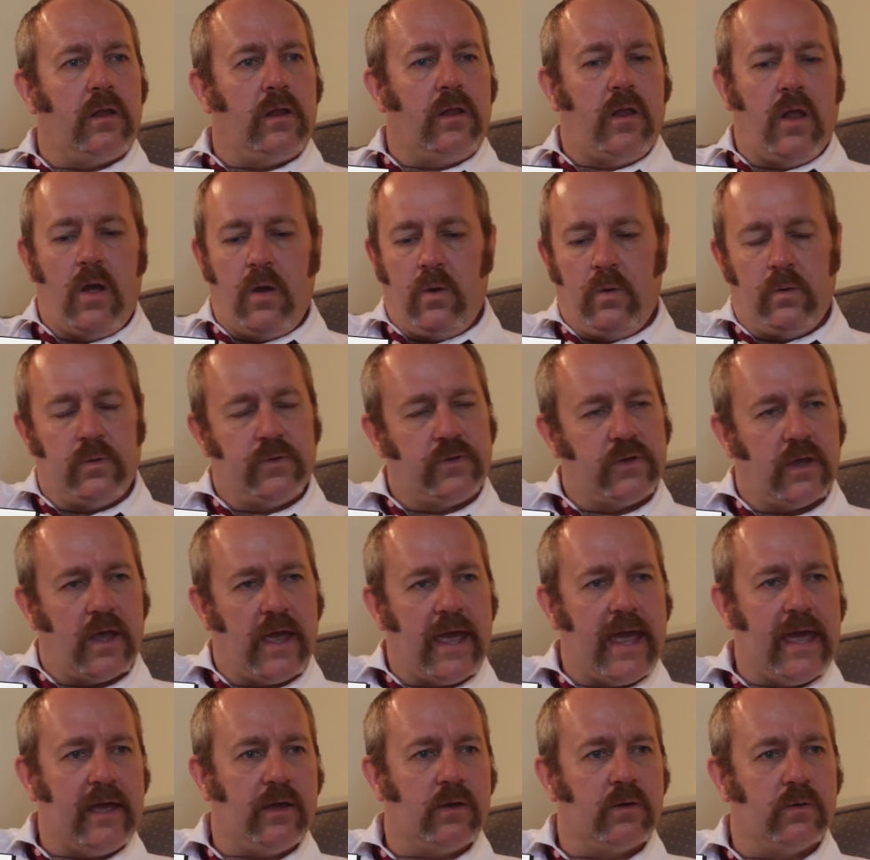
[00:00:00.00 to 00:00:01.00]
No, it was a
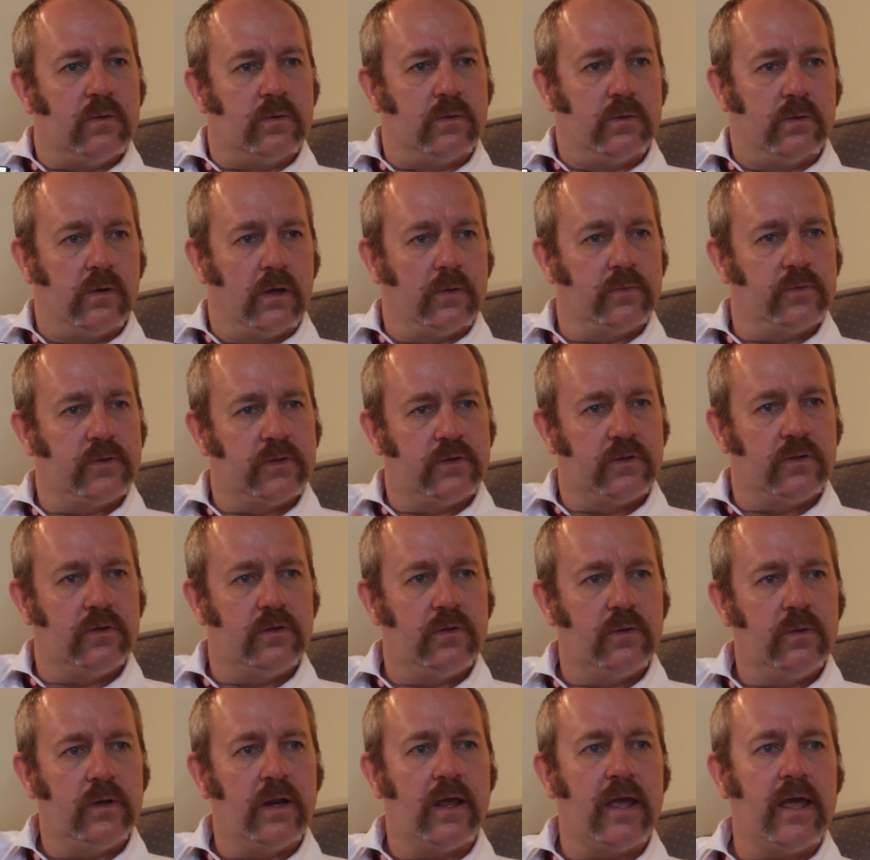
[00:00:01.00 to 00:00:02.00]
heckle. I was
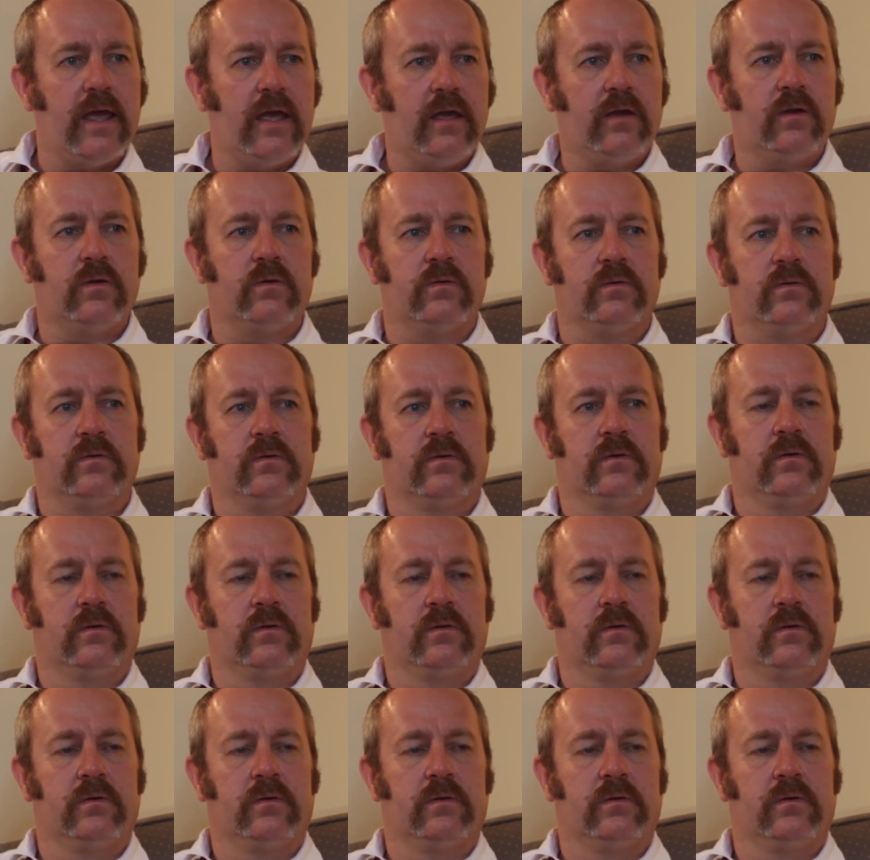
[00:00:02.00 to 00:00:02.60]
doing a heckle.